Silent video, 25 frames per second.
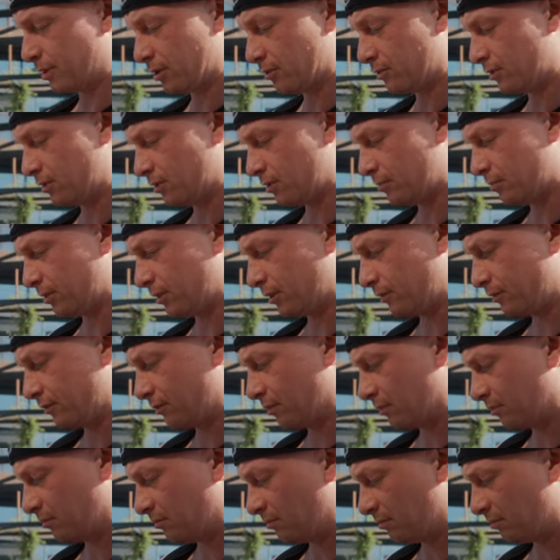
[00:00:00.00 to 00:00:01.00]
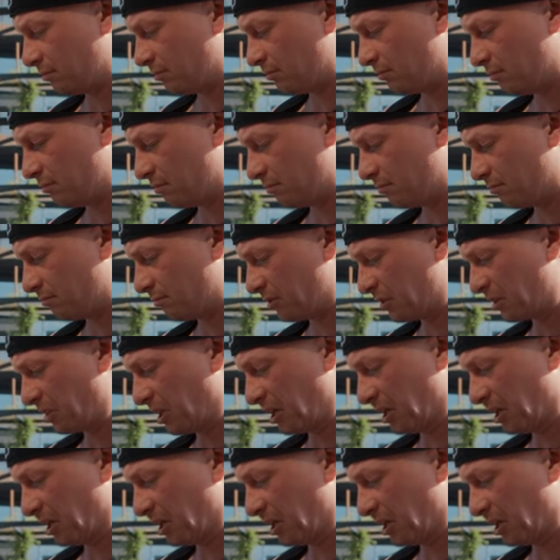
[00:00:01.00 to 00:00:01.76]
battery is completely full. It's